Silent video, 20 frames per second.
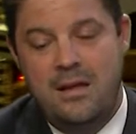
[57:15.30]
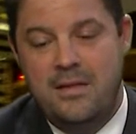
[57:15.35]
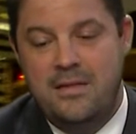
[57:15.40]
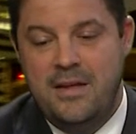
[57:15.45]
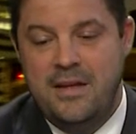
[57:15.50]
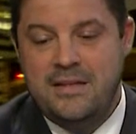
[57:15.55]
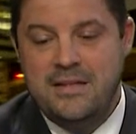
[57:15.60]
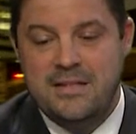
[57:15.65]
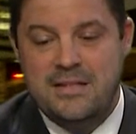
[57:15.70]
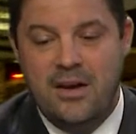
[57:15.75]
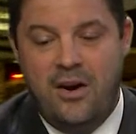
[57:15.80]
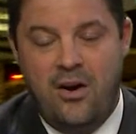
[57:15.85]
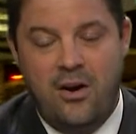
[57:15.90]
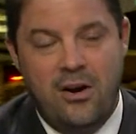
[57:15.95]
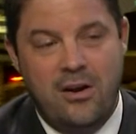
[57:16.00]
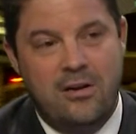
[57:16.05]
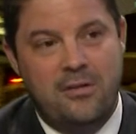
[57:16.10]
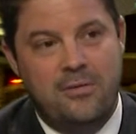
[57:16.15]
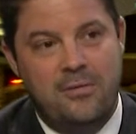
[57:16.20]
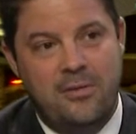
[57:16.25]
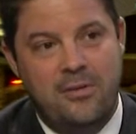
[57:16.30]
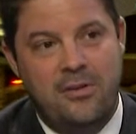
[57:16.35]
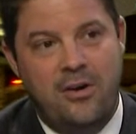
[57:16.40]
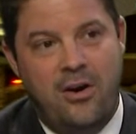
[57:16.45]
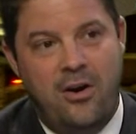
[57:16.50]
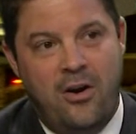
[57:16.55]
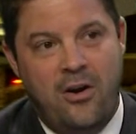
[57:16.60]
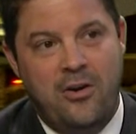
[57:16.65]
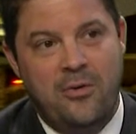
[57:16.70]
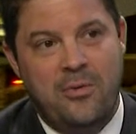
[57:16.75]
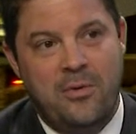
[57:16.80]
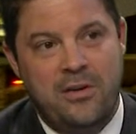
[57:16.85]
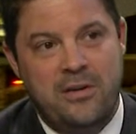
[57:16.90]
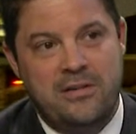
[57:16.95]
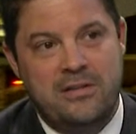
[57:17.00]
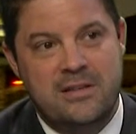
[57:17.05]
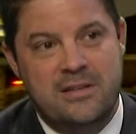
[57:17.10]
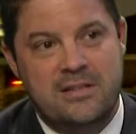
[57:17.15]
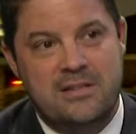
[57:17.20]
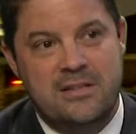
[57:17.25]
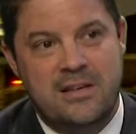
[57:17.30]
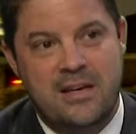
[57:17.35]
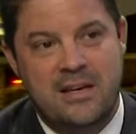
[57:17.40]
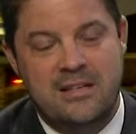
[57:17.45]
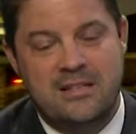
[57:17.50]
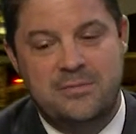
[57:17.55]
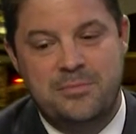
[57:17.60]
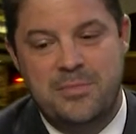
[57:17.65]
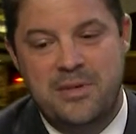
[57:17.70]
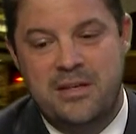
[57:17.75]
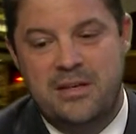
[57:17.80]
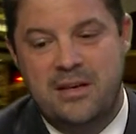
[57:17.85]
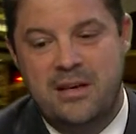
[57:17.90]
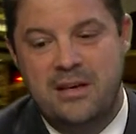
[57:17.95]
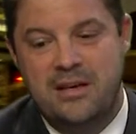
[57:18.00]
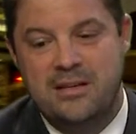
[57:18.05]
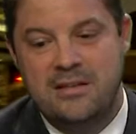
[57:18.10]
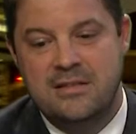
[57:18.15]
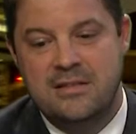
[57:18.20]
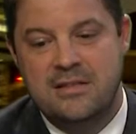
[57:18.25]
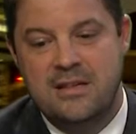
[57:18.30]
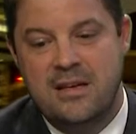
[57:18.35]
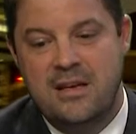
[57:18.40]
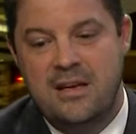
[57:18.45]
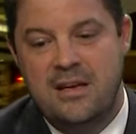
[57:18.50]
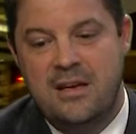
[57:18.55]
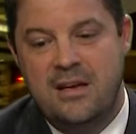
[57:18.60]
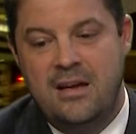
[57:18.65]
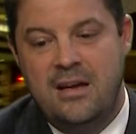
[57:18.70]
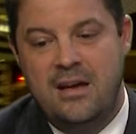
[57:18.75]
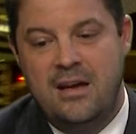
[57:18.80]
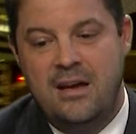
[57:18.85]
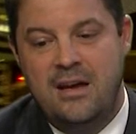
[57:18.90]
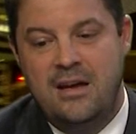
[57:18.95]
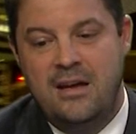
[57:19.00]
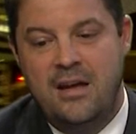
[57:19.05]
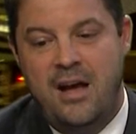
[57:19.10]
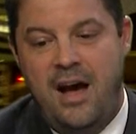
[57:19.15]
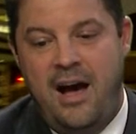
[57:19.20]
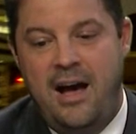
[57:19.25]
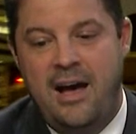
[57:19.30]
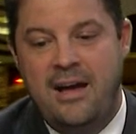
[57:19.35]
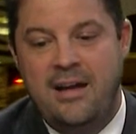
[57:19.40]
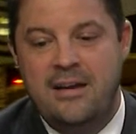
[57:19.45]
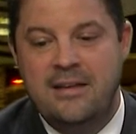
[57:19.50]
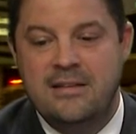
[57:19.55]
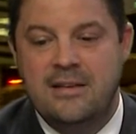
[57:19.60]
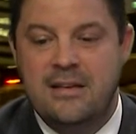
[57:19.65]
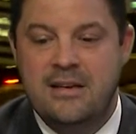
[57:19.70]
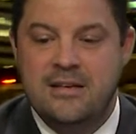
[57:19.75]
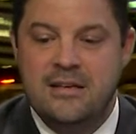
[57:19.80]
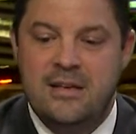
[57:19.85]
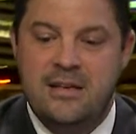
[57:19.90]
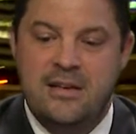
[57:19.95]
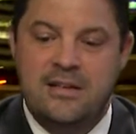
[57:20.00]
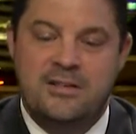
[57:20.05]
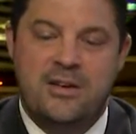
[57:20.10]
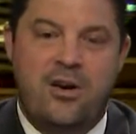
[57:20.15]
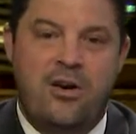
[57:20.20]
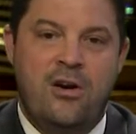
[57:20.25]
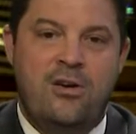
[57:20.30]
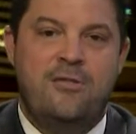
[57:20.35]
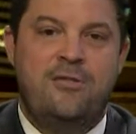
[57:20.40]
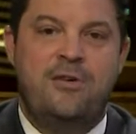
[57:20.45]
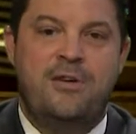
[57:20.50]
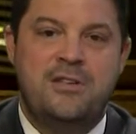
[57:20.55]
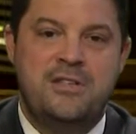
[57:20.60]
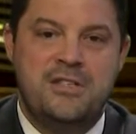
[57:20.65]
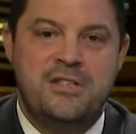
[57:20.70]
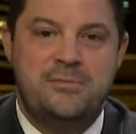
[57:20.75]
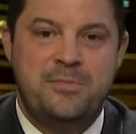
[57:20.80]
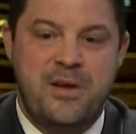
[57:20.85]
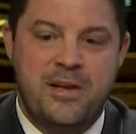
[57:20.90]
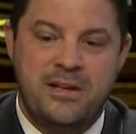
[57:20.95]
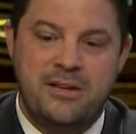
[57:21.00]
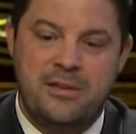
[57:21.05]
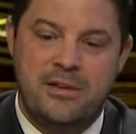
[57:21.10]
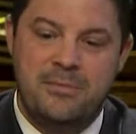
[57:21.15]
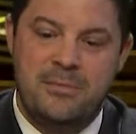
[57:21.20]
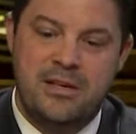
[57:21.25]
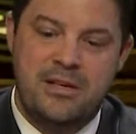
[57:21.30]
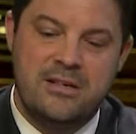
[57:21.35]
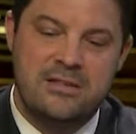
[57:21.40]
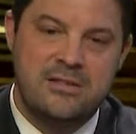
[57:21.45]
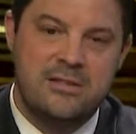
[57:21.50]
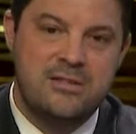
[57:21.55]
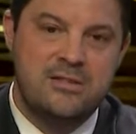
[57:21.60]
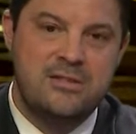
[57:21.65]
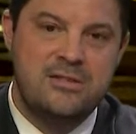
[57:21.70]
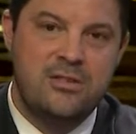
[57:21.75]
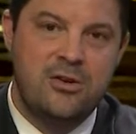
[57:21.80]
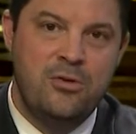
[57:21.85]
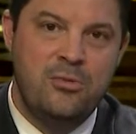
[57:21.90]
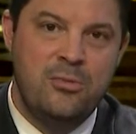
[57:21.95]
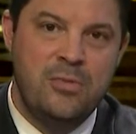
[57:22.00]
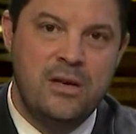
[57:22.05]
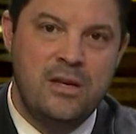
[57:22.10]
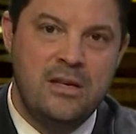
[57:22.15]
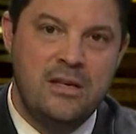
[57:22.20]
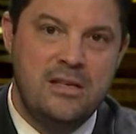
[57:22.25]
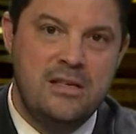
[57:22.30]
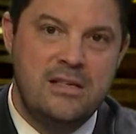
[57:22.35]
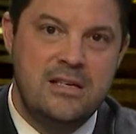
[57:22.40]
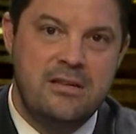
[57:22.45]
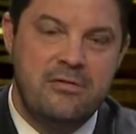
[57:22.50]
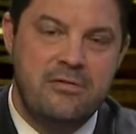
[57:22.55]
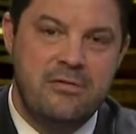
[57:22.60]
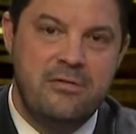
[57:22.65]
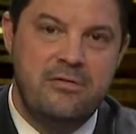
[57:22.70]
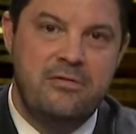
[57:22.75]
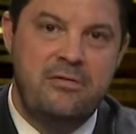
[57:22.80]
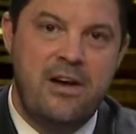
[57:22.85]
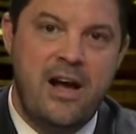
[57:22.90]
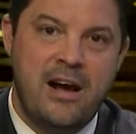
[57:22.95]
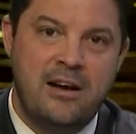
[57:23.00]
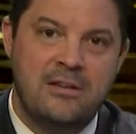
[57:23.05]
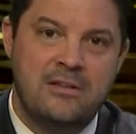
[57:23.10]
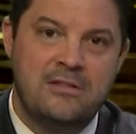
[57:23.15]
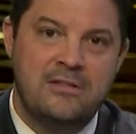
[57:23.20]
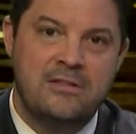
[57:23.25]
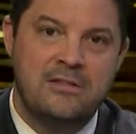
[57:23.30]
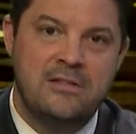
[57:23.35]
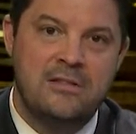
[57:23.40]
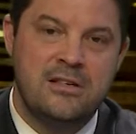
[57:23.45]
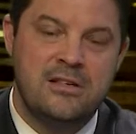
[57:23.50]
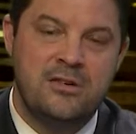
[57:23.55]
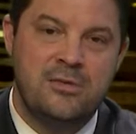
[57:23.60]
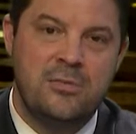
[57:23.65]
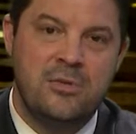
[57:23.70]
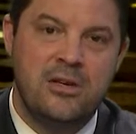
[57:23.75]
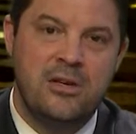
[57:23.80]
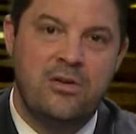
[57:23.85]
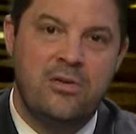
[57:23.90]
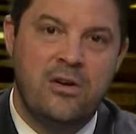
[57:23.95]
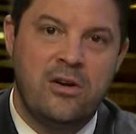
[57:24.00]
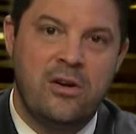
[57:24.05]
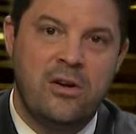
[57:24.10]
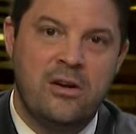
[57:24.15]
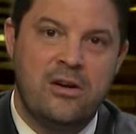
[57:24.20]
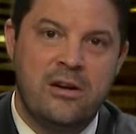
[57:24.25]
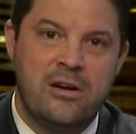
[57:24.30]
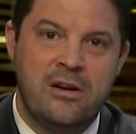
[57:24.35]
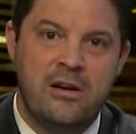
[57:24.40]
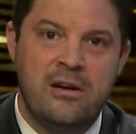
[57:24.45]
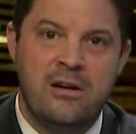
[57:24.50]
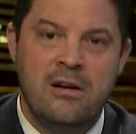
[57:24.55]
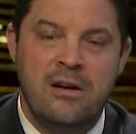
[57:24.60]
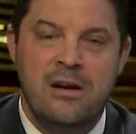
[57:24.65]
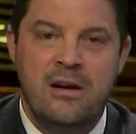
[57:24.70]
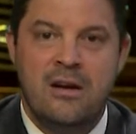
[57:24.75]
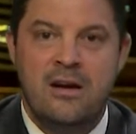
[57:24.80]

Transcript: that's the hard the hard one in this case because uh, I, it, it, it's hard for us to speculate because there's so many different factors that could be going on here.